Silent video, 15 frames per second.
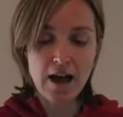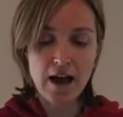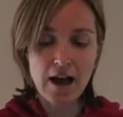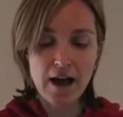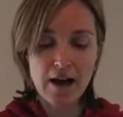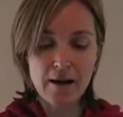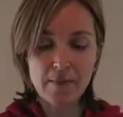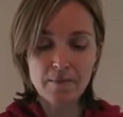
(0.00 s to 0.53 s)

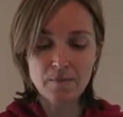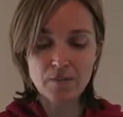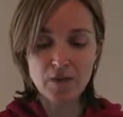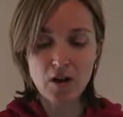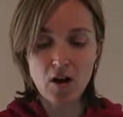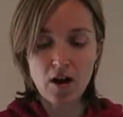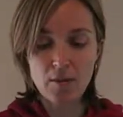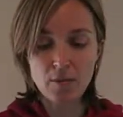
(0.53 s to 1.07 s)

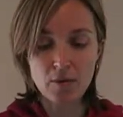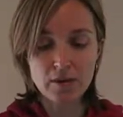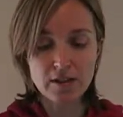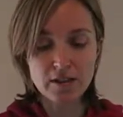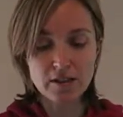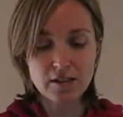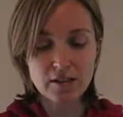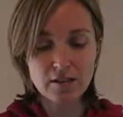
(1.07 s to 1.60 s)
I bought
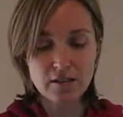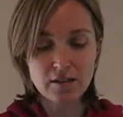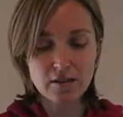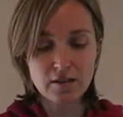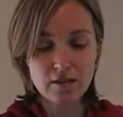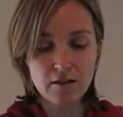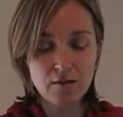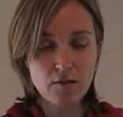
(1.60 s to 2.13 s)
this
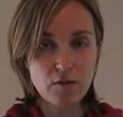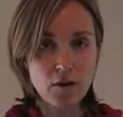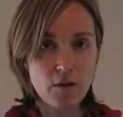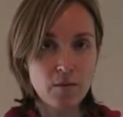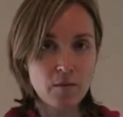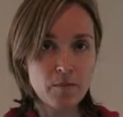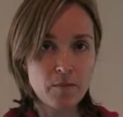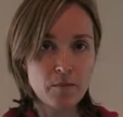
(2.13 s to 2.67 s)

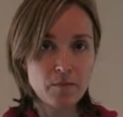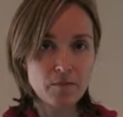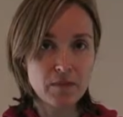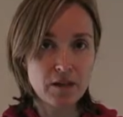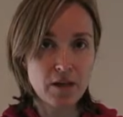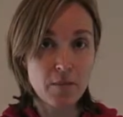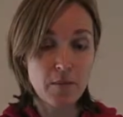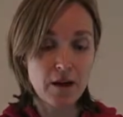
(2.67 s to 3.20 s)
from
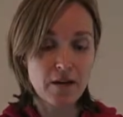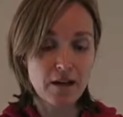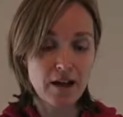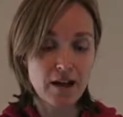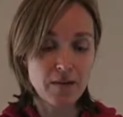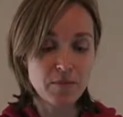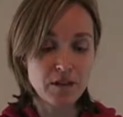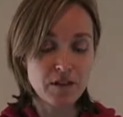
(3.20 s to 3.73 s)

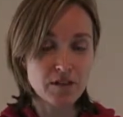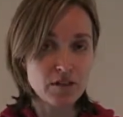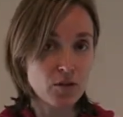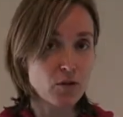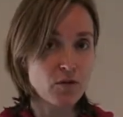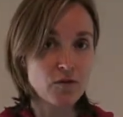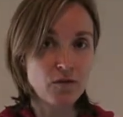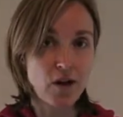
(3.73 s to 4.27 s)
America because I
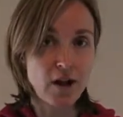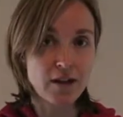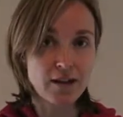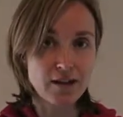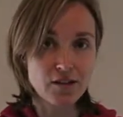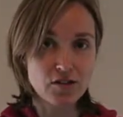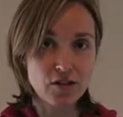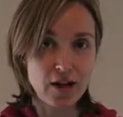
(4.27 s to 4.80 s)
couldn't find it
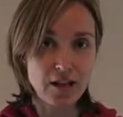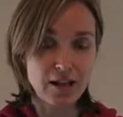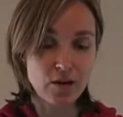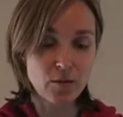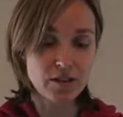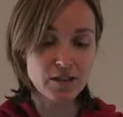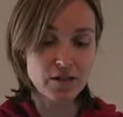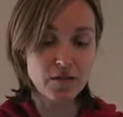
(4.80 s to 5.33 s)
in Australia,
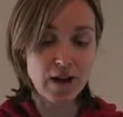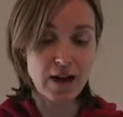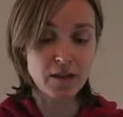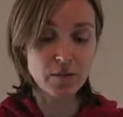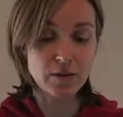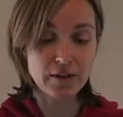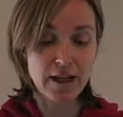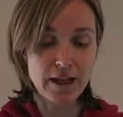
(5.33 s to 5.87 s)
it wasn't
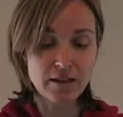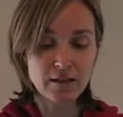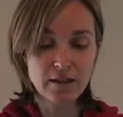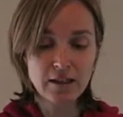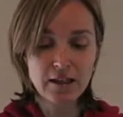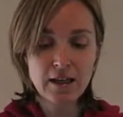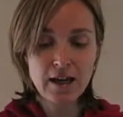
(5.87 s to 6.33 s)
available then.